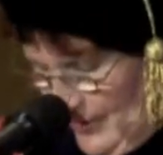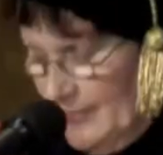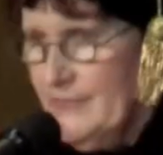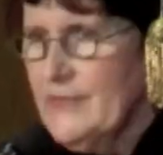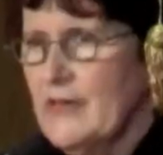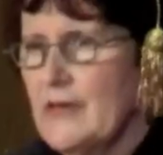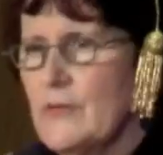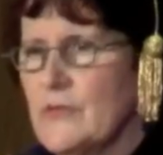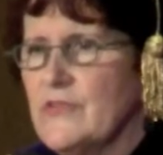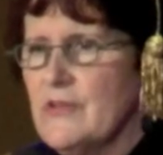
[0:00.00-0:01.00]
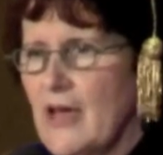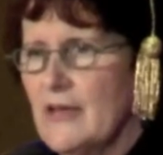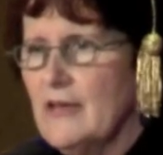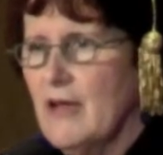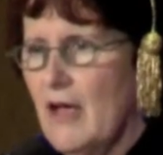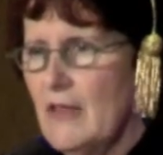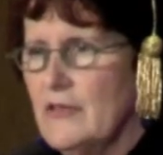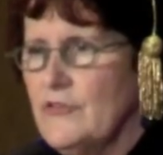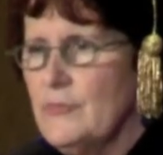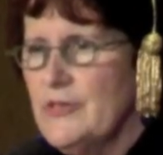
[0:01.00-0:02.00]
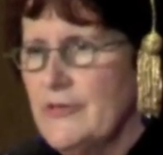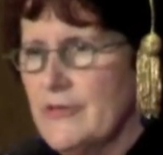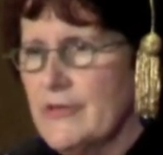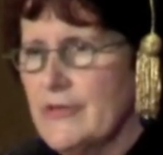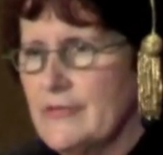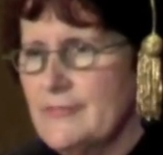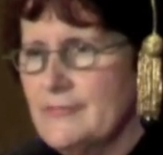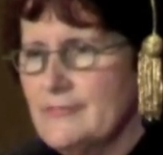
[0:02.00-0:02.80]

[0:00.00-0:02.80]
He said I was not college material.